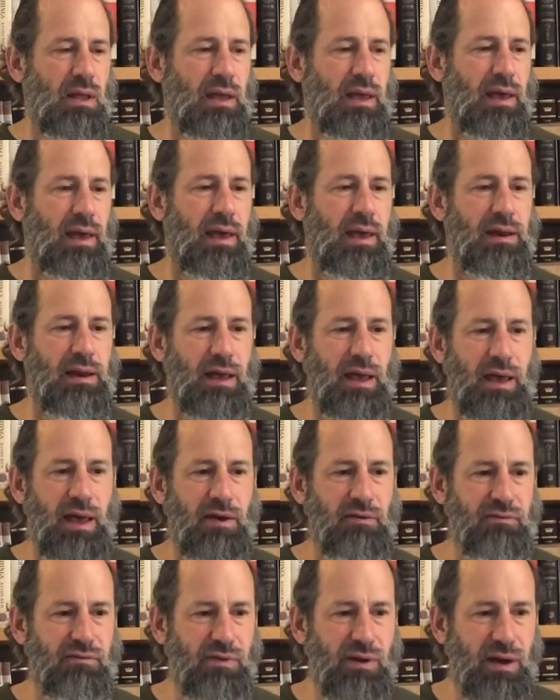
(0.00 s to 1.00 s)
And I
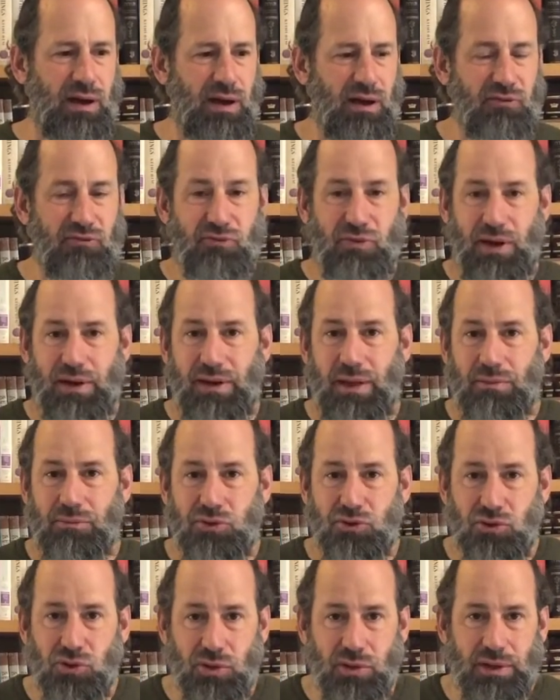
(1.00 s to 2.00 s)
have a friend named
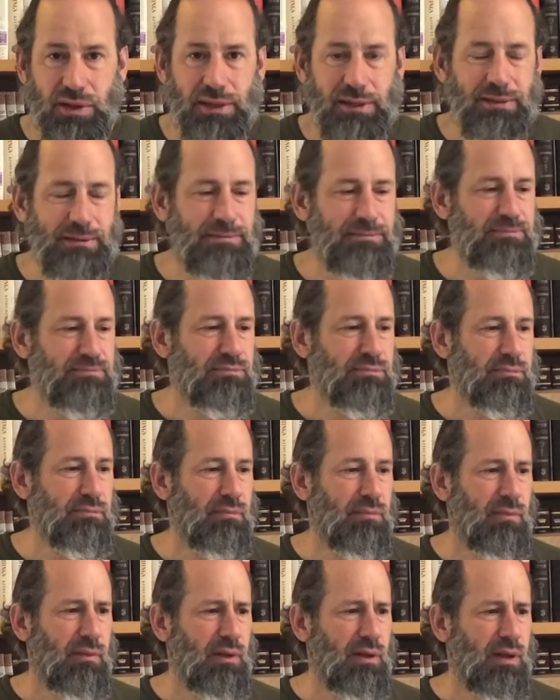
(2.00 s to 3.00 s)
Shuki,
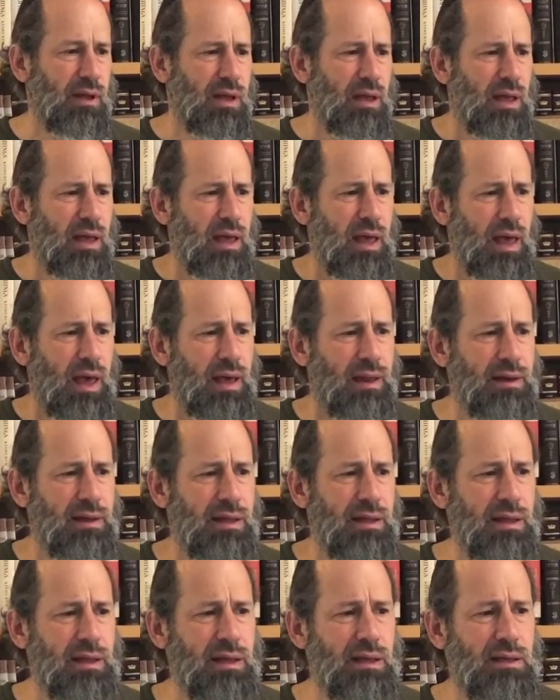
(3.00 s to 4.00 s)
and
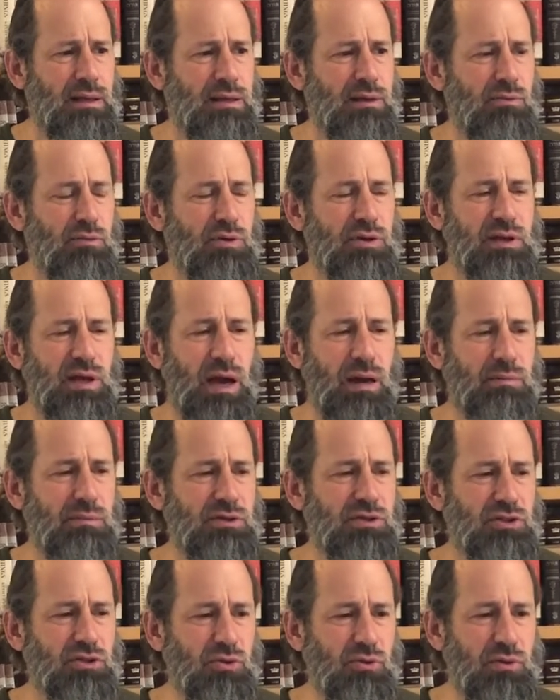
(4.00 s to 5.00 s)
he would tell me
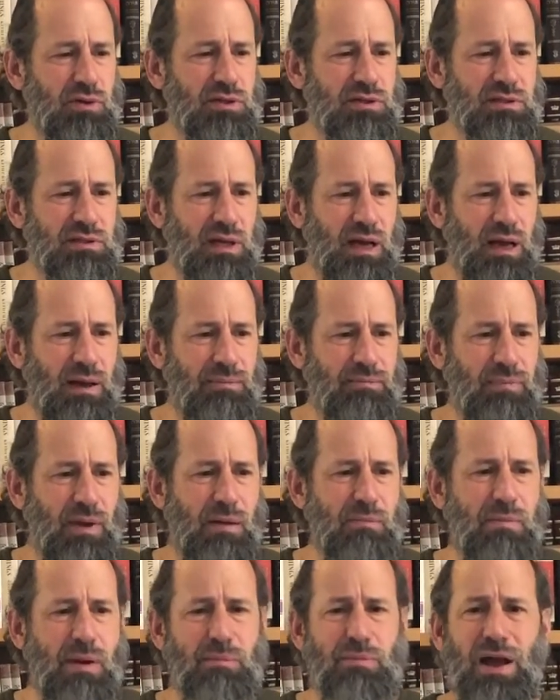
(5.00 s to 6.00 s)
stories. I
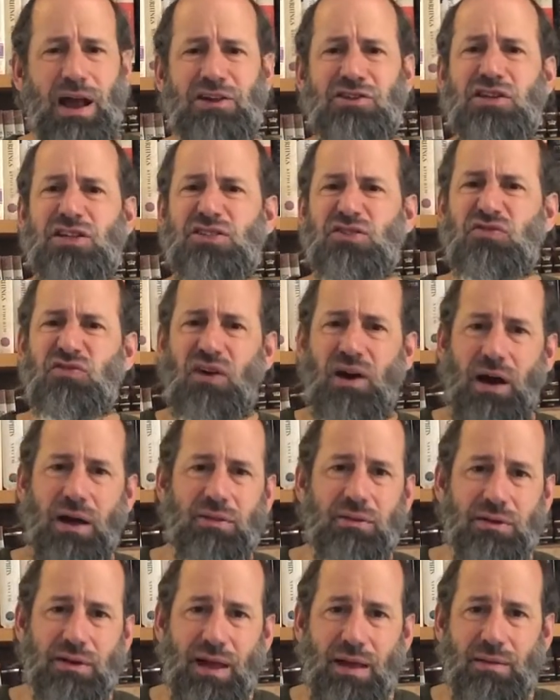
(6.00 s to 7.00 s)
remember actually his father
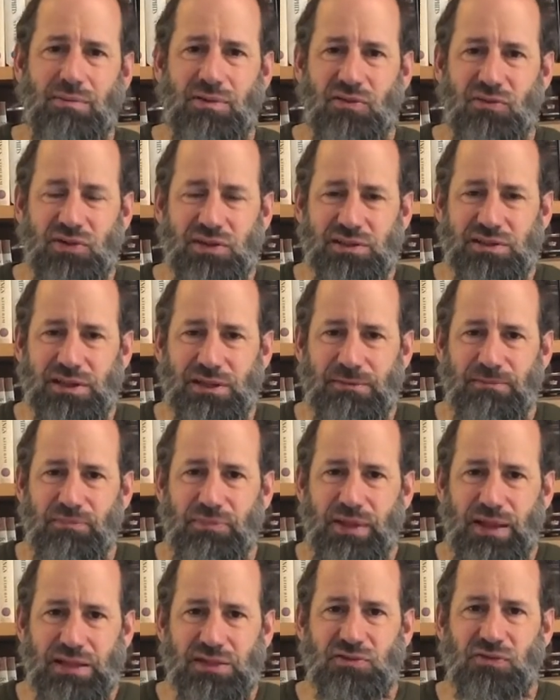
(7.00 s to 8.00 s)
came to visit.
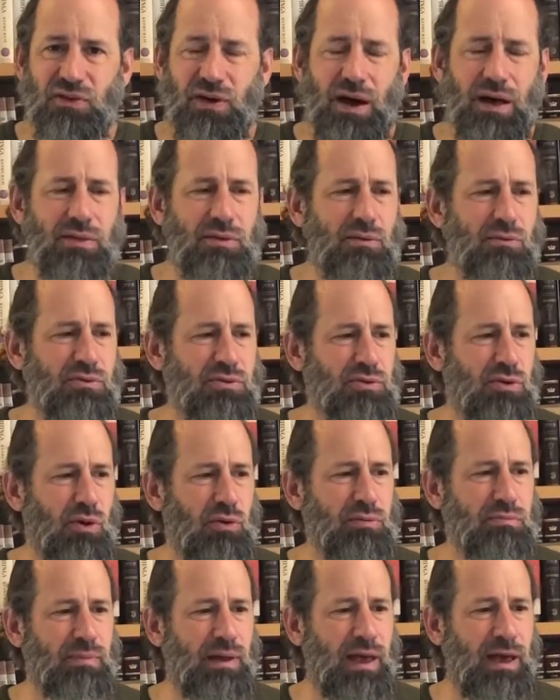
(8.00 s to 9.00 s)
His father was an
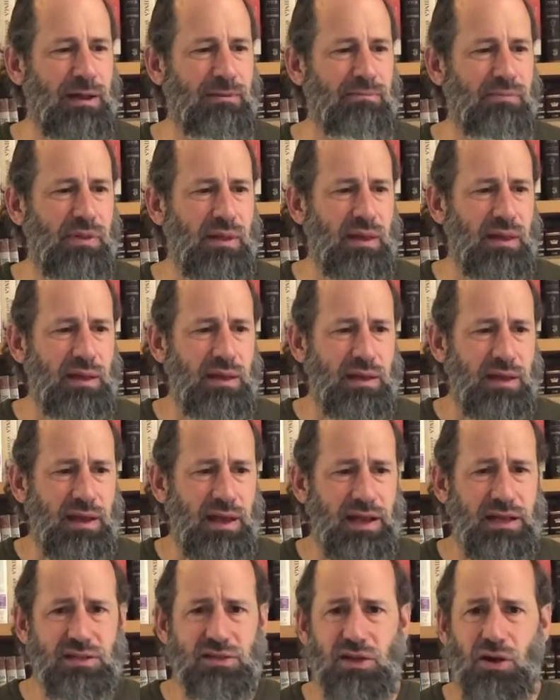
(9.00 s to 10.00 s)
old man.
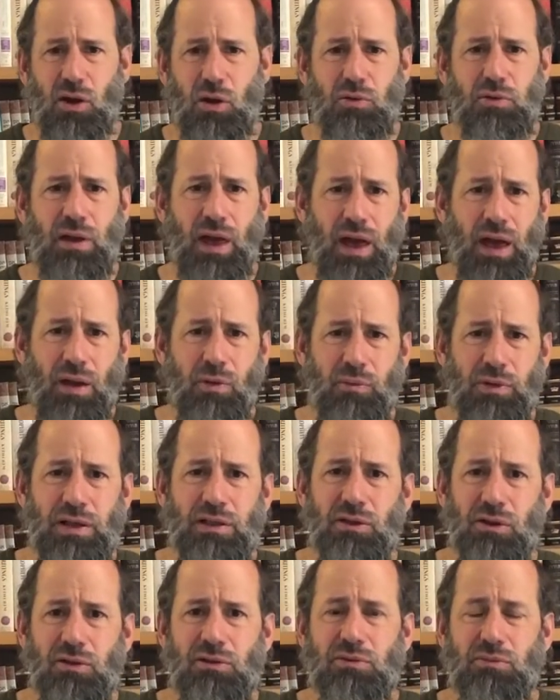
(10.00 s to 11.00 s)
He said, "Oh yeah, we
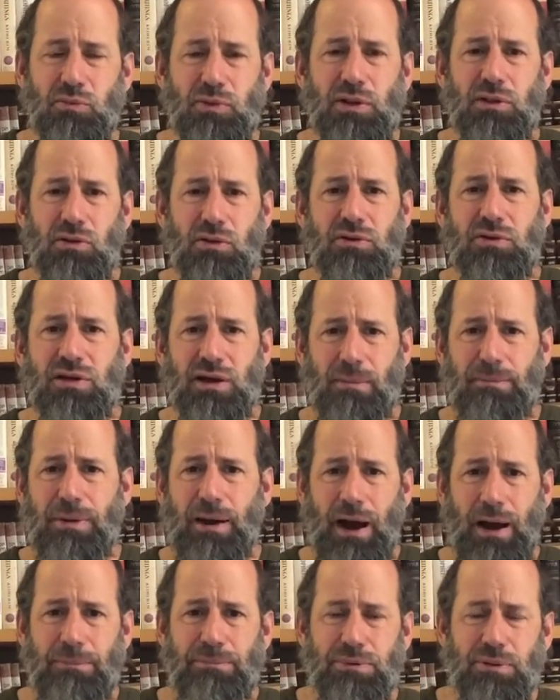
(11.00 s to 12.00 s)
learned
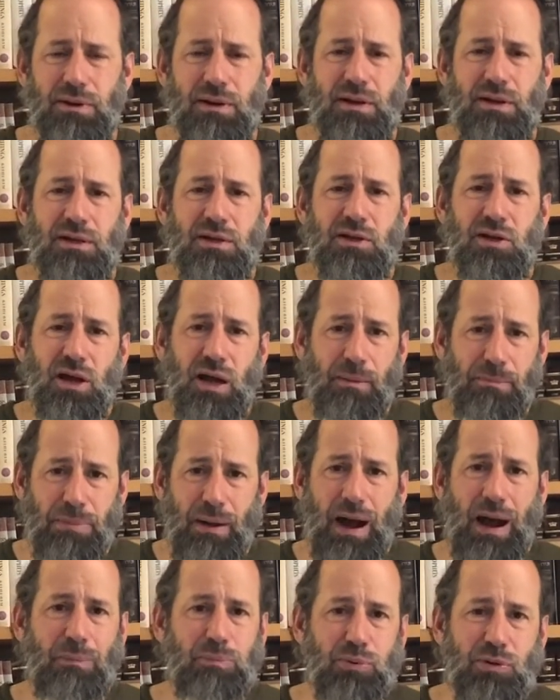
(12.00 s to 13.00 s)
kapap."
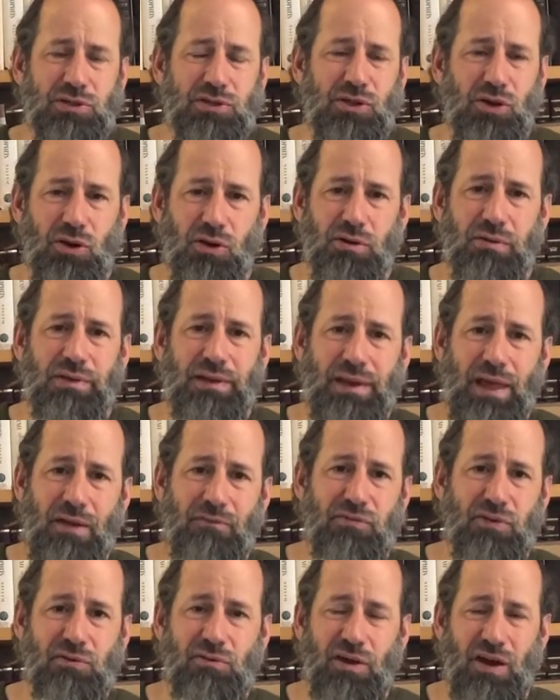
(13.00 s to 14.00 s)
Kapap was the early name
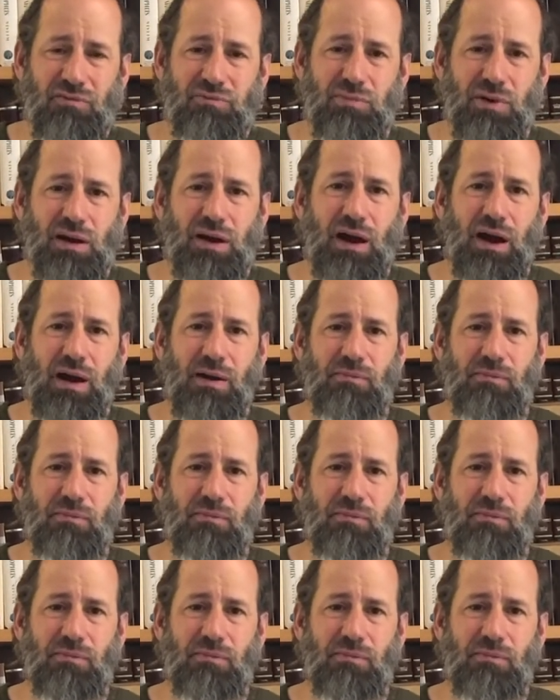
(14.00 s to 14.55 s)
for Krav Maga.